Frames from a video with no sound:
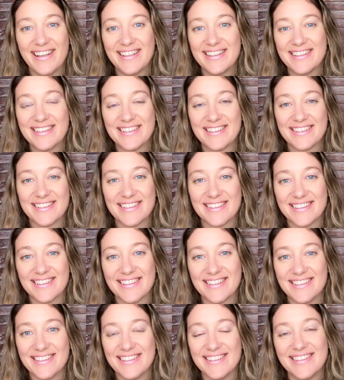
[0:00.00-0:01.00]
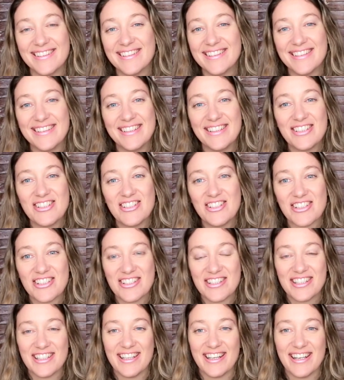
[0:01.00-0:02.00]
and uh,
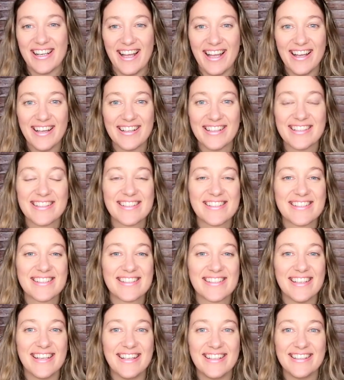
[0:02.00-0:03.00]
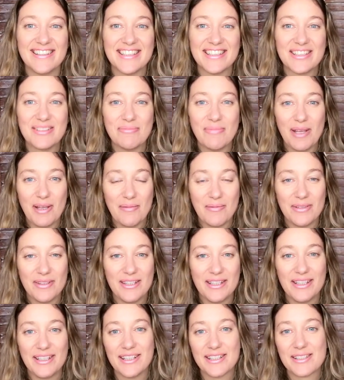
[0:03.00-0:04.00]
just relax and maybe
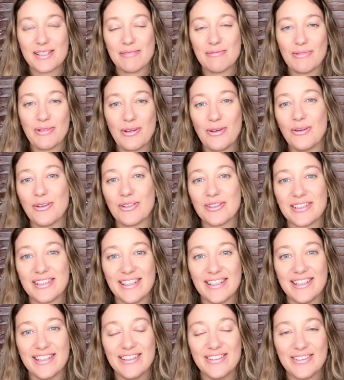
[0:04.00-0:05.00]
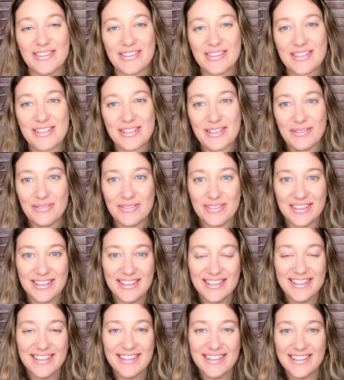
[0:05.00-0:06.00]
drink some cocktail or
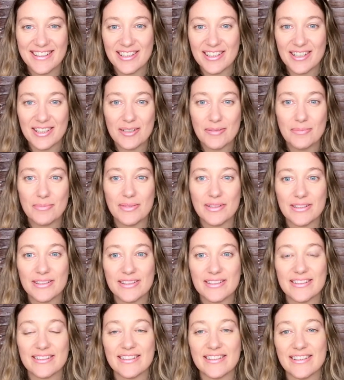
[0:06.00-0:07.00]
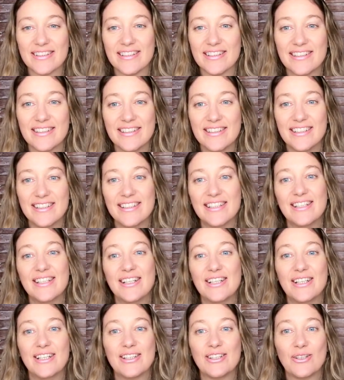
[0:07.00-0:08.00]
something, uh, but uh,
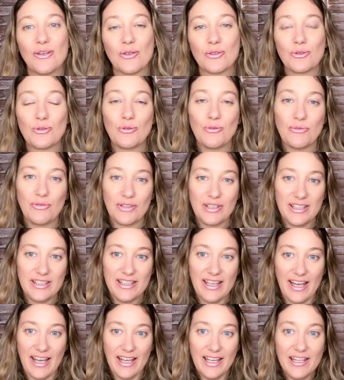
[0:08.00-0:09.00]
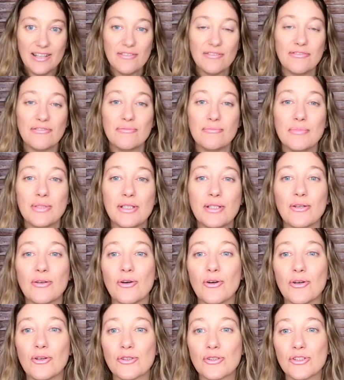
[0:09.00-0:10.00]
not to free dive
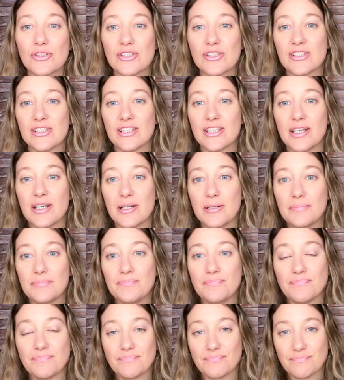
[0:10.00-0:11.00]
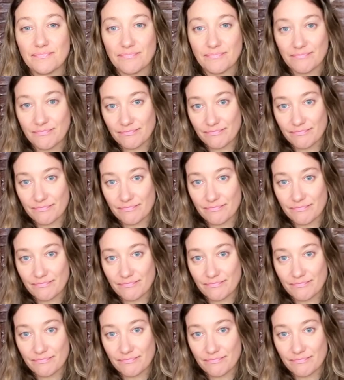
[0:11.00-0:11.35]
because um,